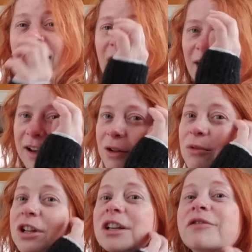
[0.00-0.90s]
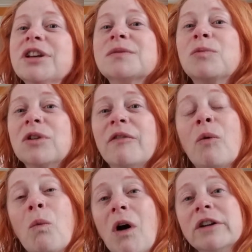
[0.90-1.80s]
and it would give it more of a
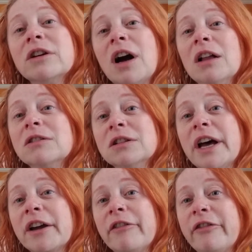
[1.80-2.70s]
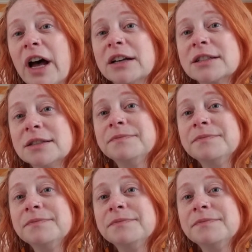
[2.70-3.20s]
watercolor-like effect.